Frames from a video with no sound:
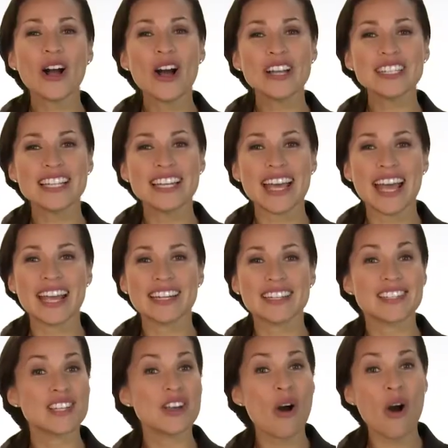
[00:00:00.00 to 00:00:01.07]
on today to see
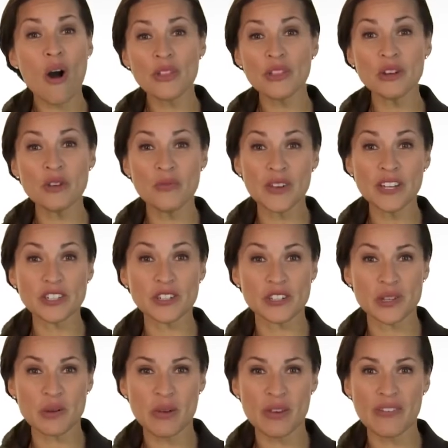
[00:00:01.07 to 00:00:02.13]
all the new features that
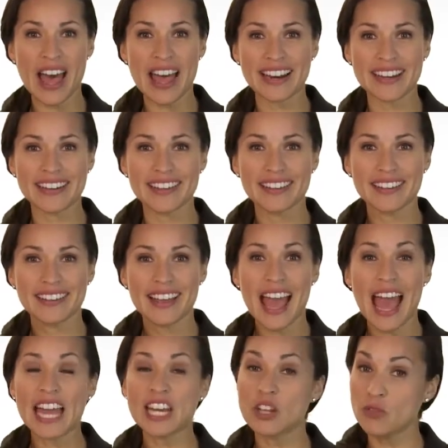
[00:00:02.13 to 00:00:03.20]
we've added.
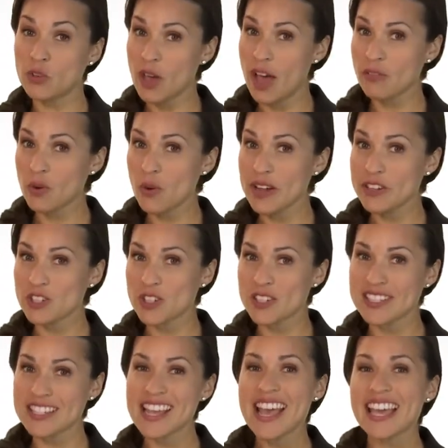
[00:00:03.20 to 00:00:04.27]
And if you have questions,
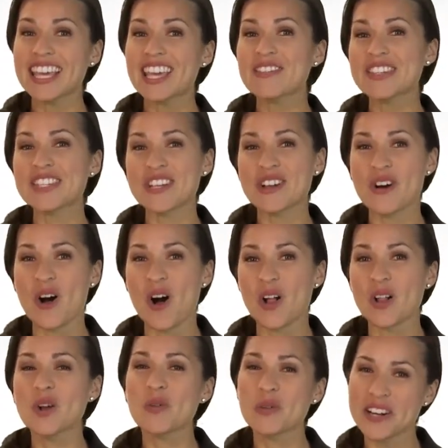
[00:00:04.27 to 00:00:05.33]
give us a call.
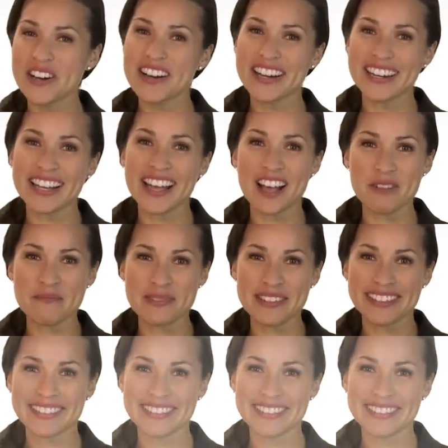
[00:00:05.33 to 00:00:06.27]
We're here to help.